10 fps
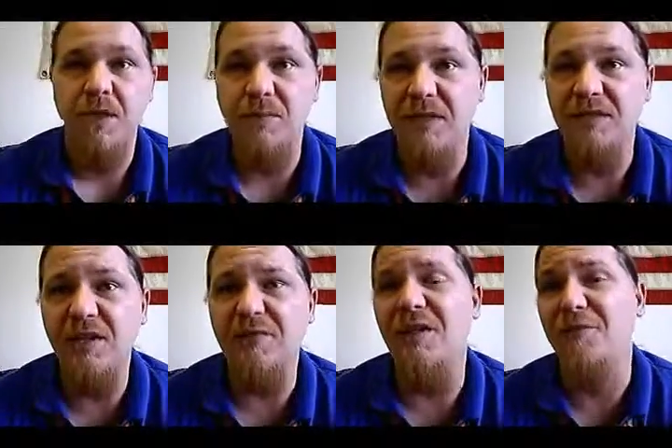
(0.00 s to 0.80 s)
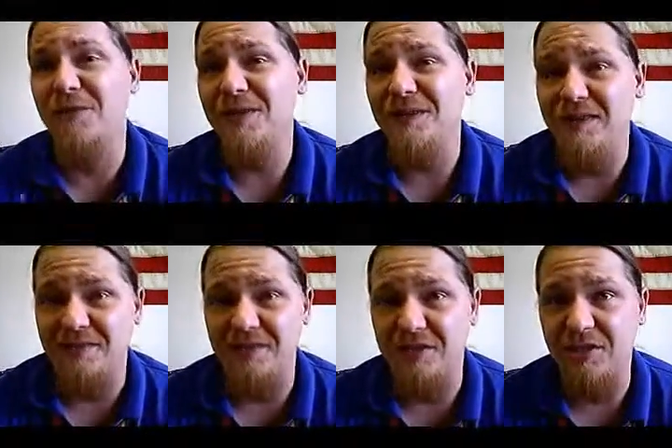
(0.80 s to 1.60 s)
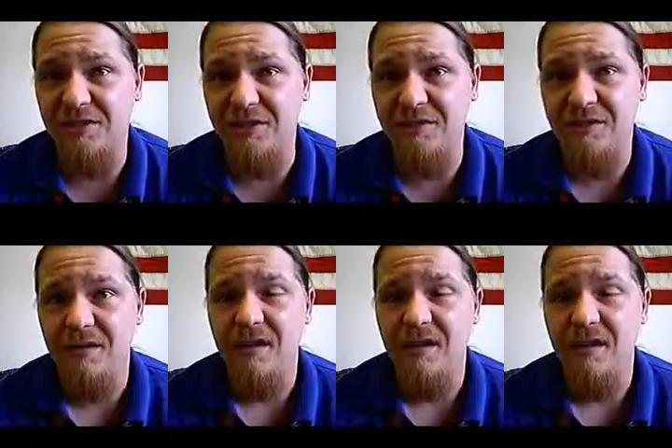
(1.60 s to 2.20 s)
Myself, I really like the cherry.